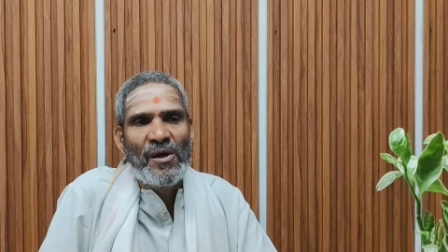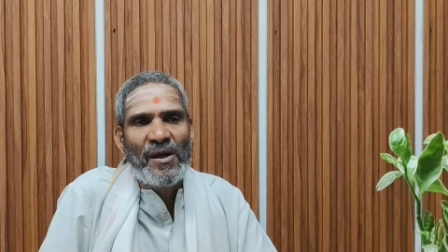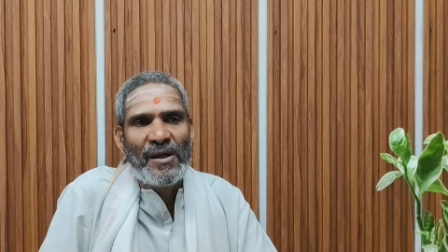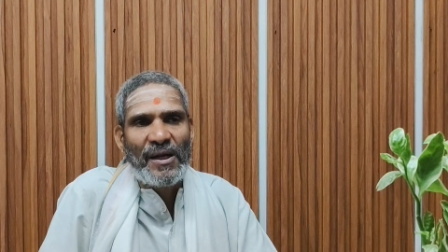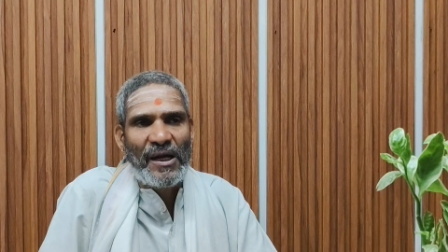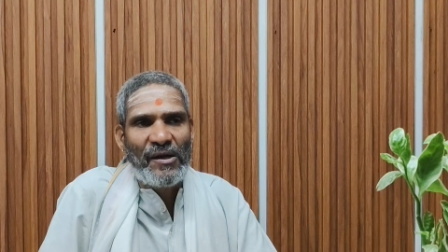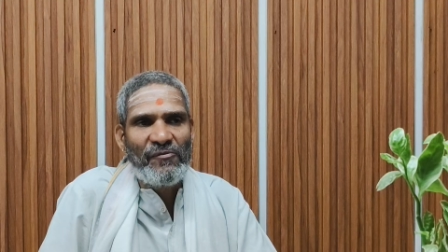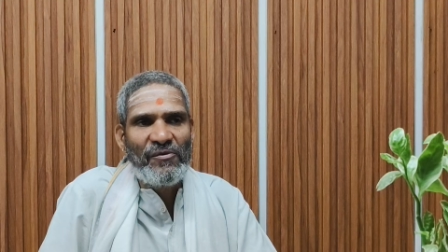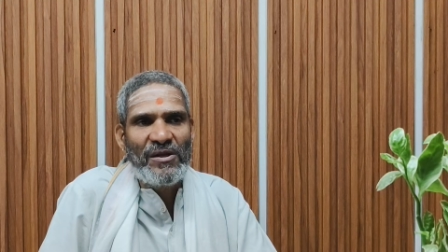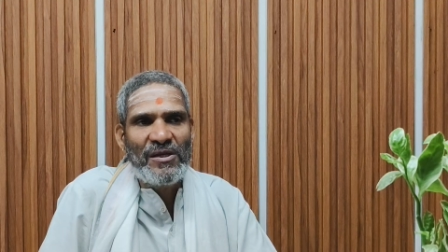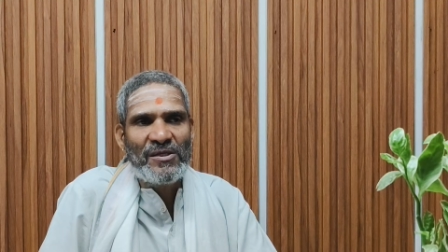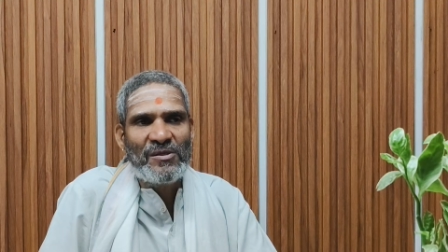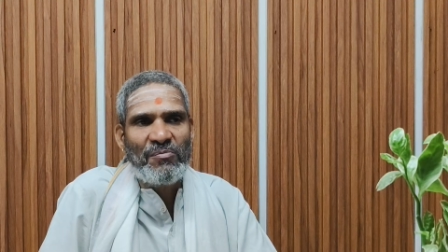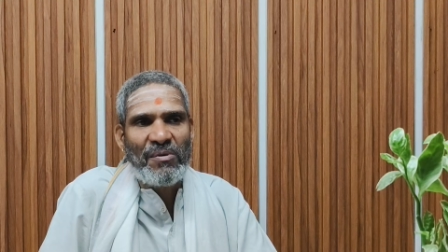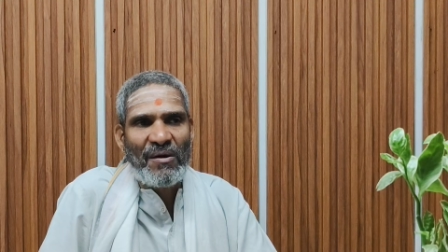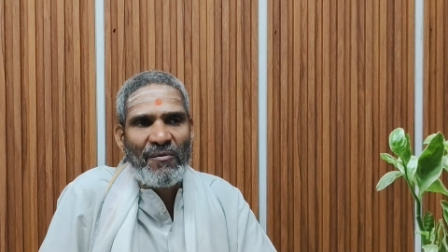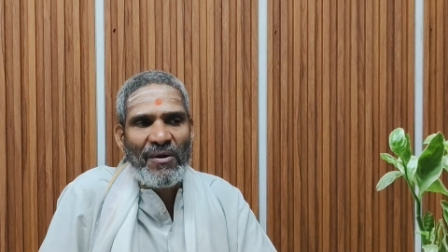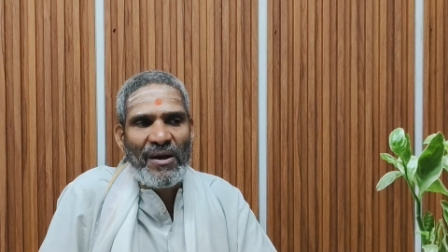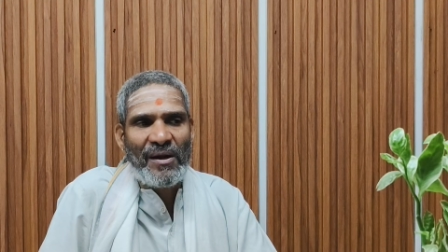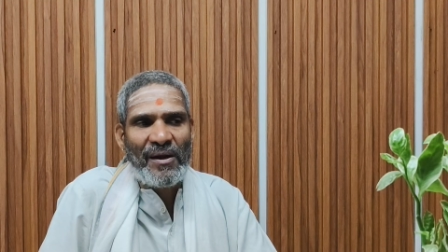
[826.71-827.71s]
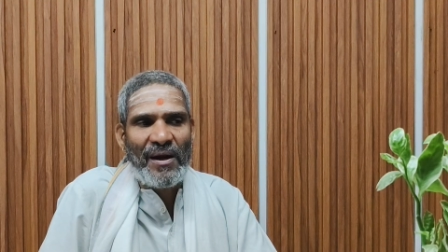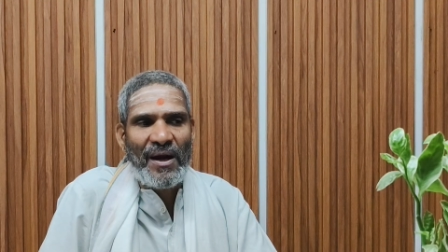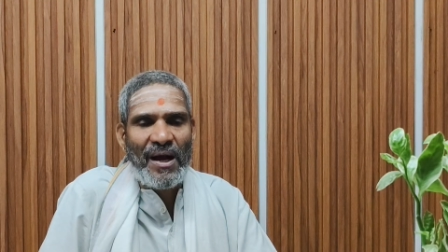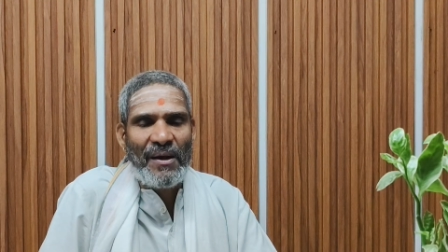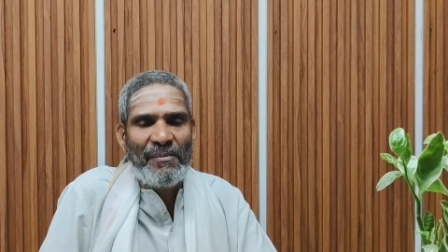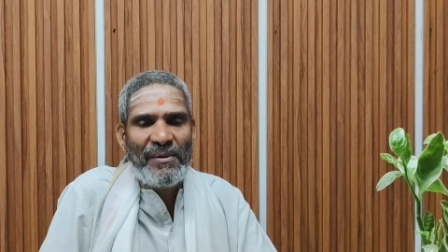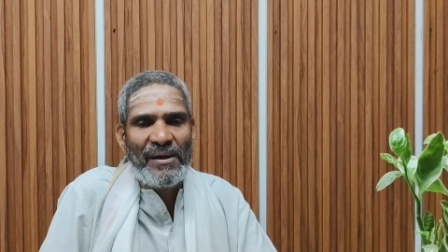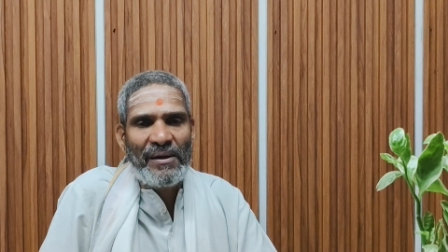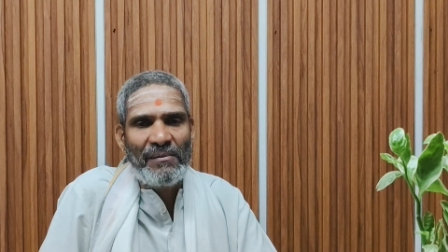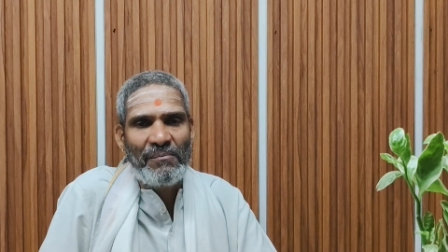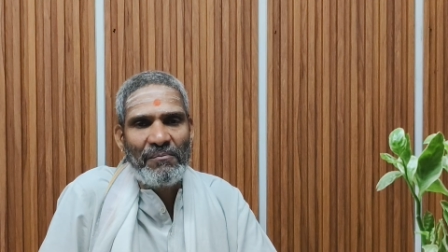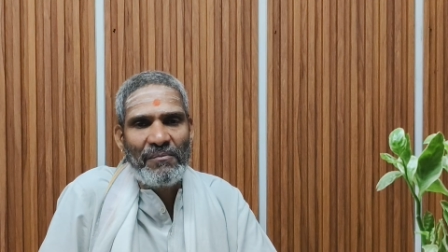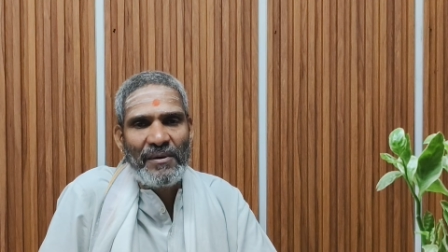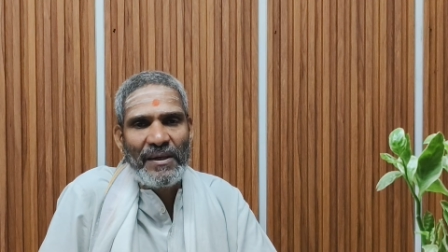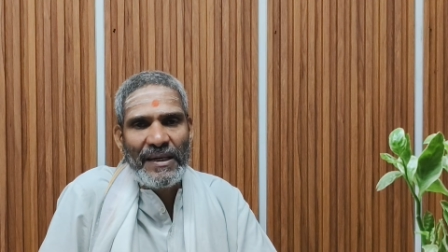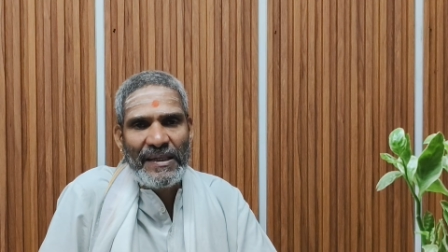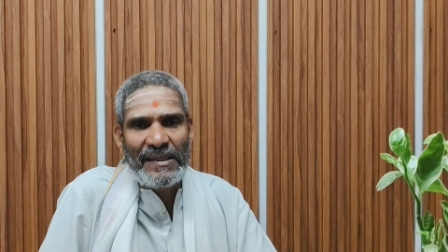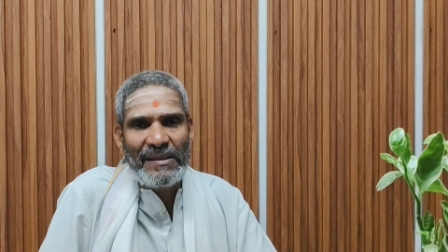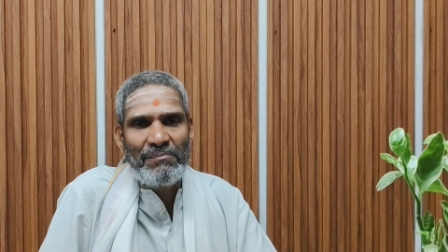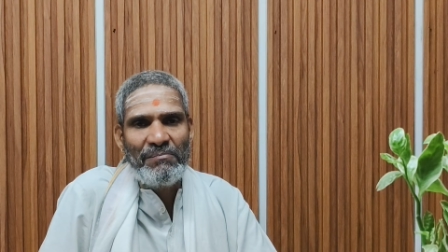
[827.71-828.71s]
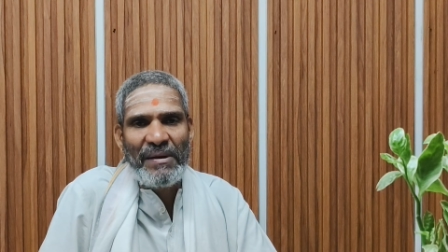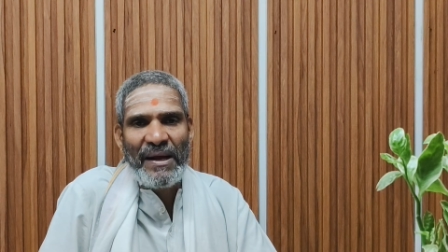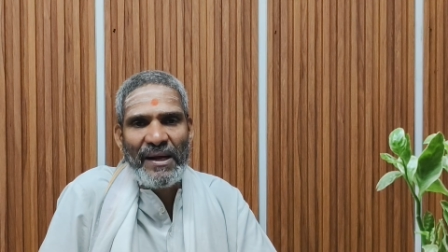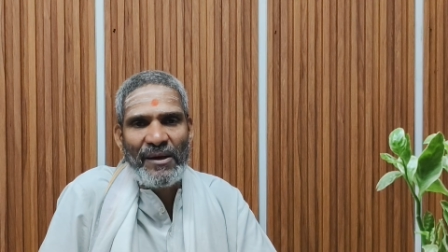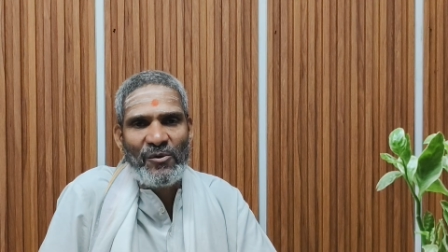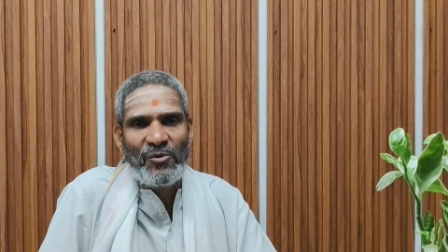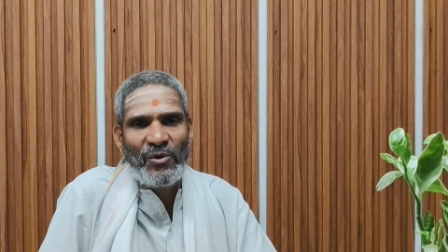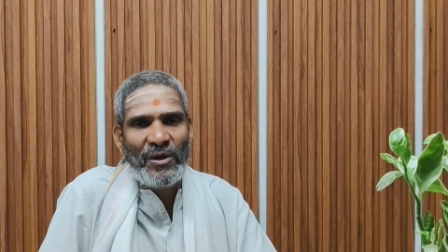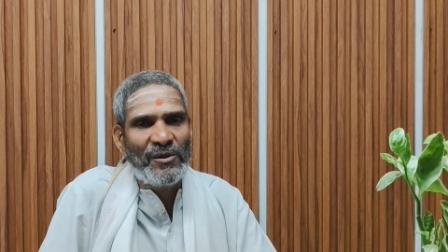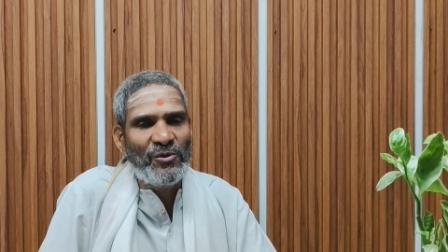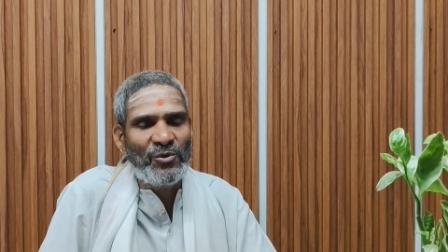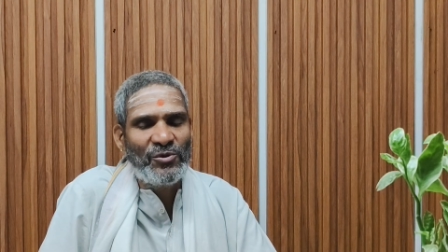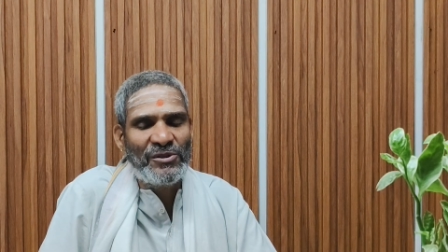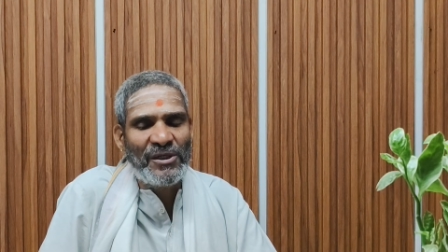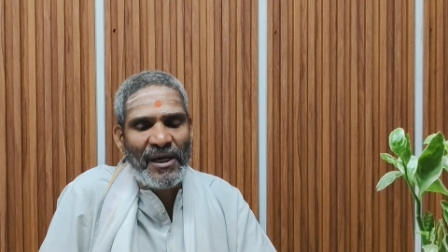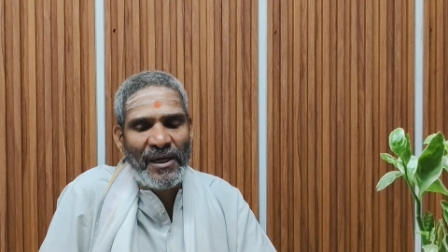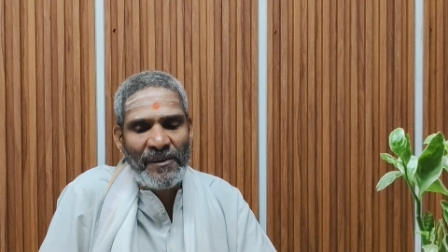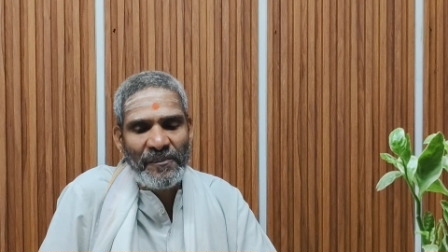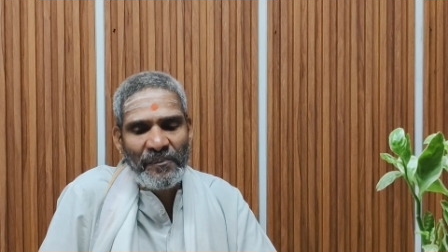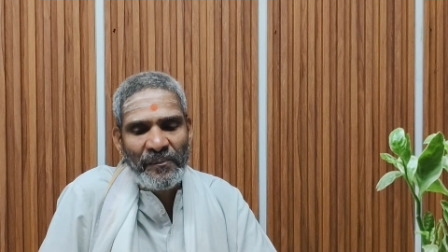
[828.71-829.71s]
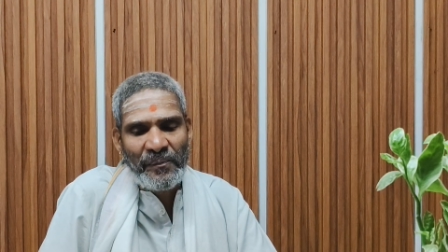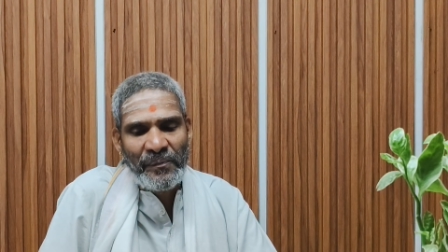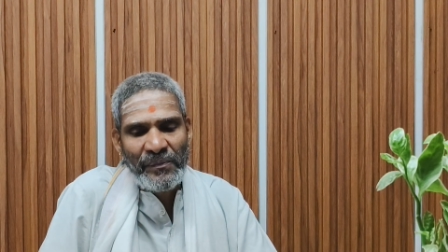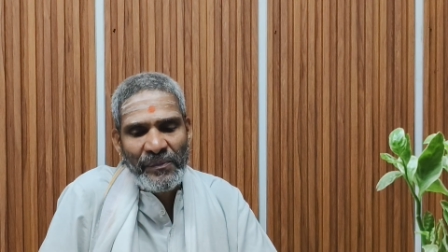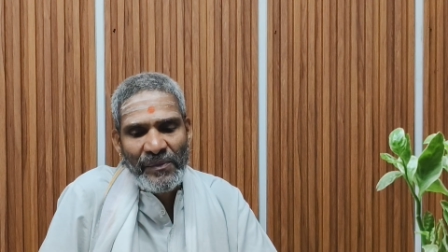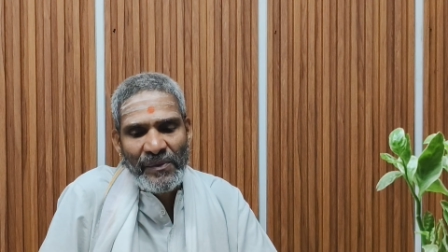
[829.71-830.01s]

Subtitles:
convince Bhagwan Ram and get him back to Ayodhya,